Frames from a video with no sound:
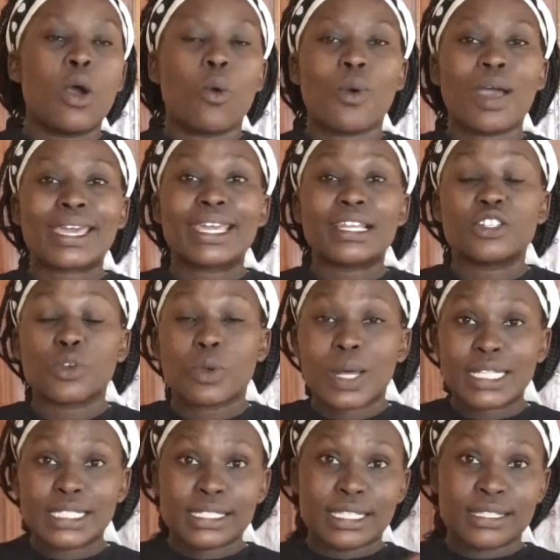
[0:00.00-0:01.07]
working
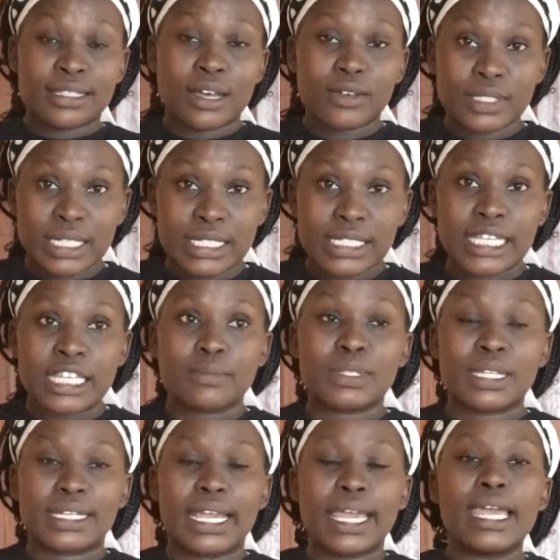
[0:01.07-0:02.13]
towards the 1,000
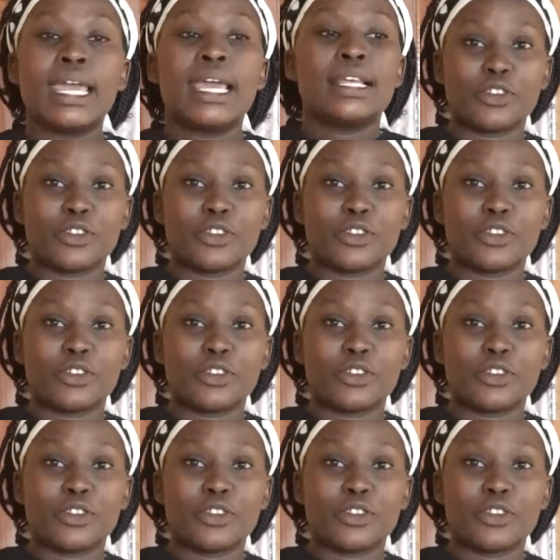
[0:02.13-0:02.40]
skips a day.